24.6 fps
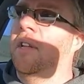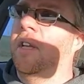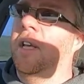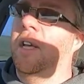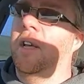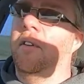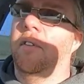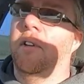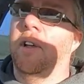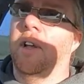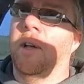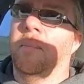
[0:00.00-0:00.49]

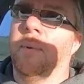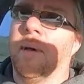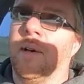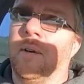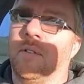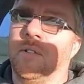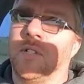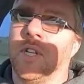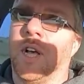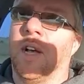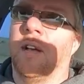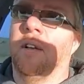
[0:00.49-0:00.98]
hearing
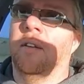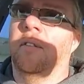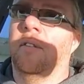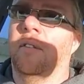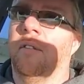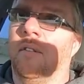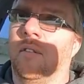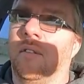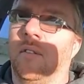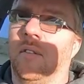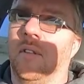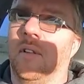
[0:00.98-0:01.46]
about Jags.
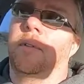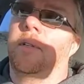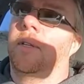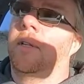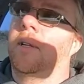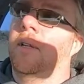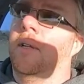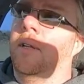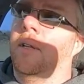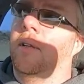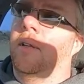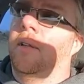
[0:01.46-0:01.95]

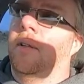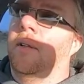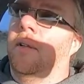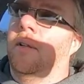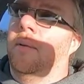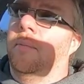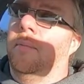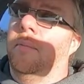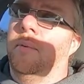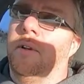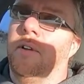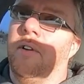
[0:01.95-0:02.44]

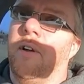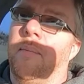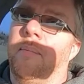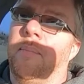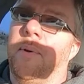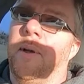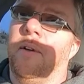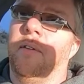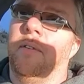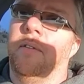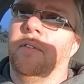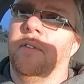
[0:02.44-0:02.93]
My
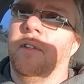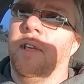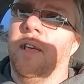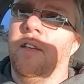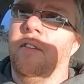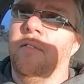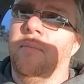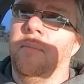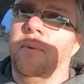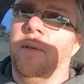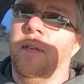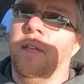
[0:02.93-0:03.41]
grandparents
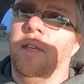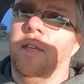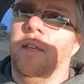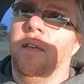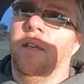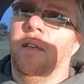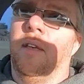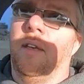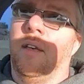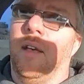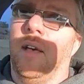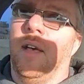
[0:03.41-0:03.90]
gave me
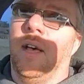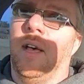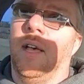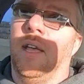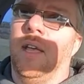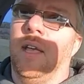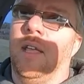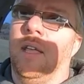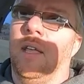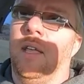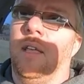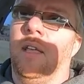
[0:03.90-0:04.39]

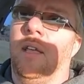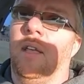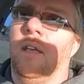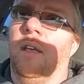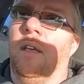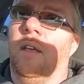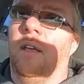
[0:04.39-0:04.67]
a